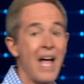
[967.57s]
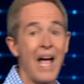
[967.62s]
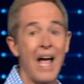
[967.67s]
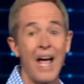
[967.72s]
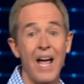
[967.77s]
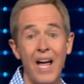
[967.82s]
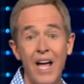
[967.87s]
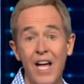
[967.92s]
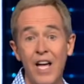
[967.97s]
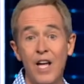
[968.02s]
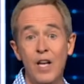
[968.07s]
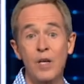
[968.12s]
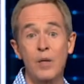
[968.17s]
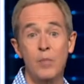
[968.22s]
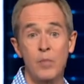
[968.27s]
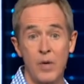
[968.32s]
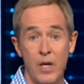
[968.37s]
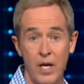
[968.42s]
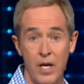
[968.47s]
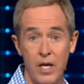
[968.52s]
and
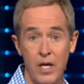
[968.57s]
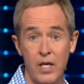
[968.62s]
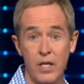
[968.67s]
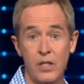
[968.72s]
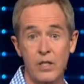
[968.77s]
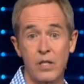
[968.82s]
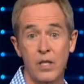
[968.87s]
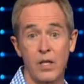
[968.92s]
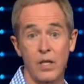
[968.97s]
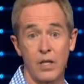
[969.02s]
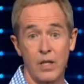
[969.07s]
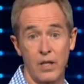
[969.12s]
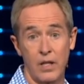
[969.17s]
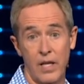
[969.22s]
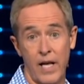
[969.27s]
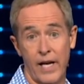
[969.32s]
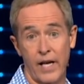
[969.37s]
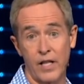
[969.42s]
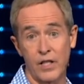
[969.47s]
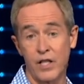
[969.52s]
his
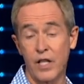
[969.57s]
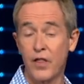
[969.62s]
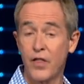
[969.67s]
legacy.